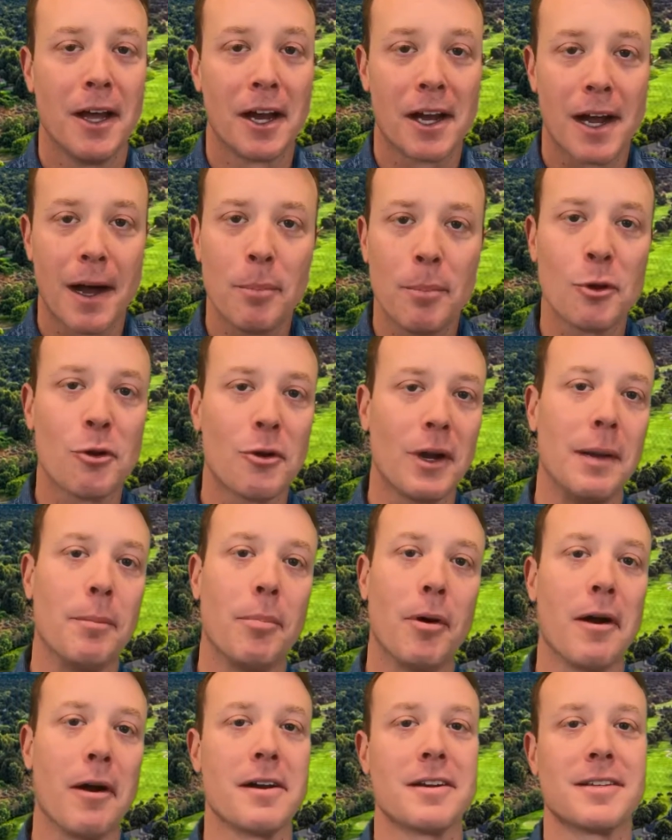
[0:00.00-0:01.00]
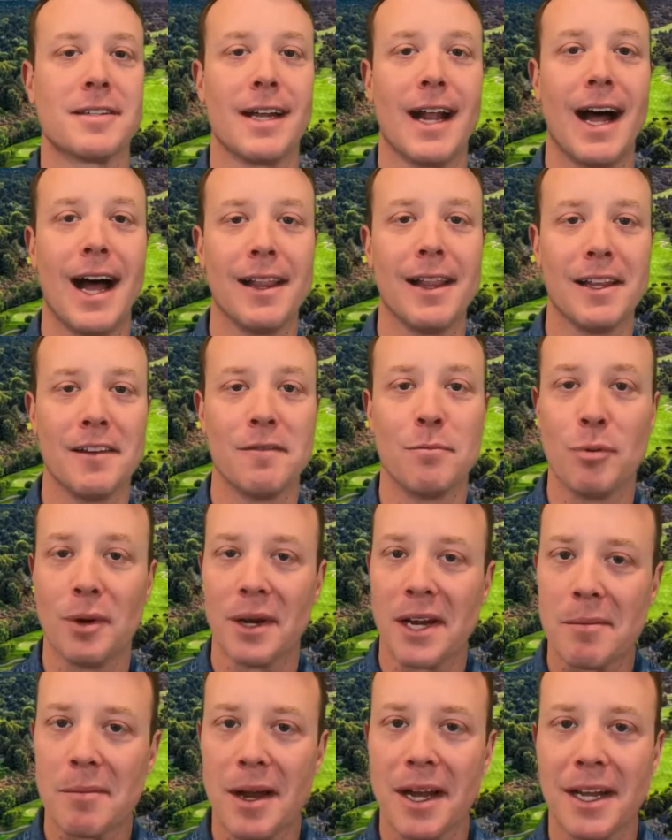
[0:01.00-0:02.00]
A couple great parks that I love
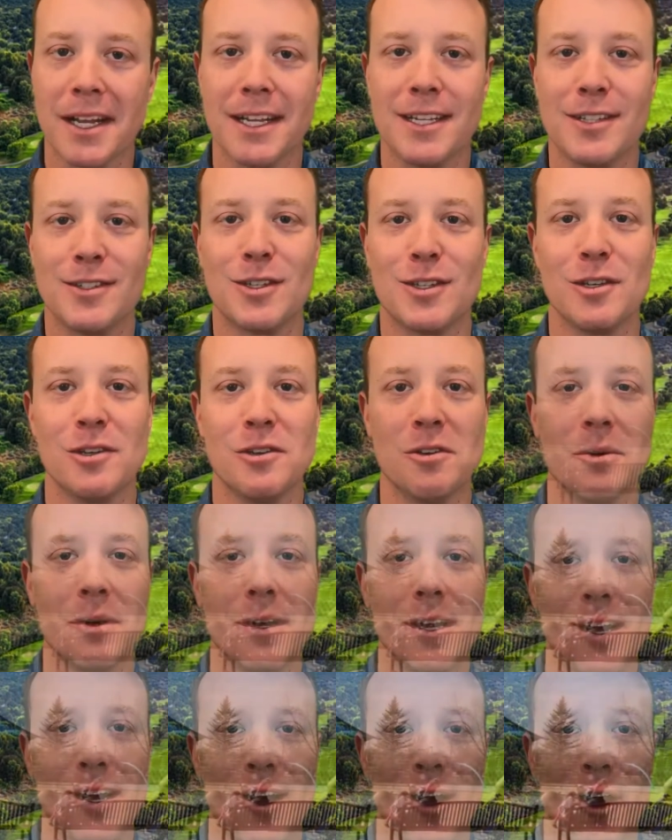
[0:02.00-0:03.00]
bringing my kids to